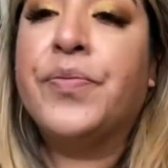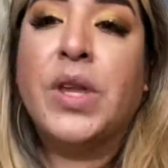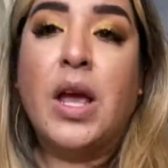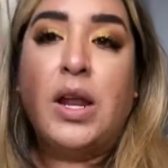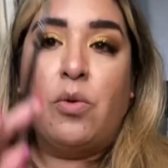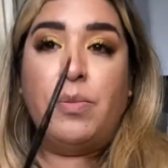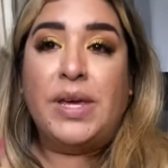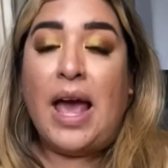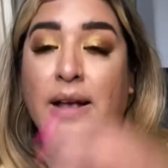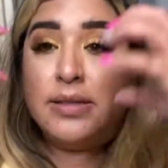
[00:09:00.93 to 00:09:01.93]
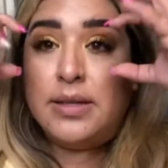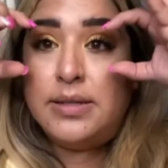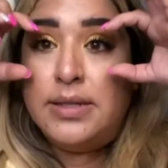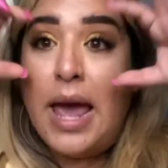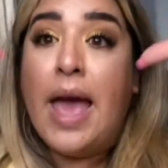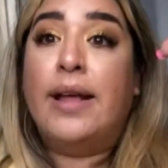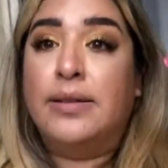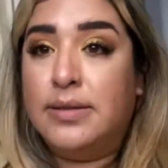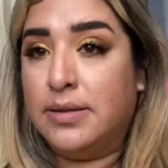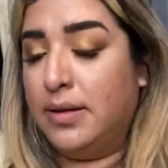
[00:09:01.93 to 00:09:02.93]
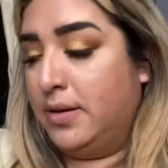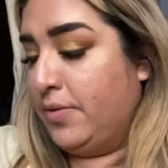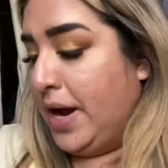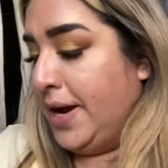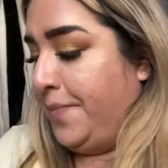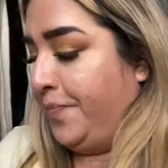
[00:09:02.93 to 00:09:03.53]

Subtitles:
it won't be as tense, right?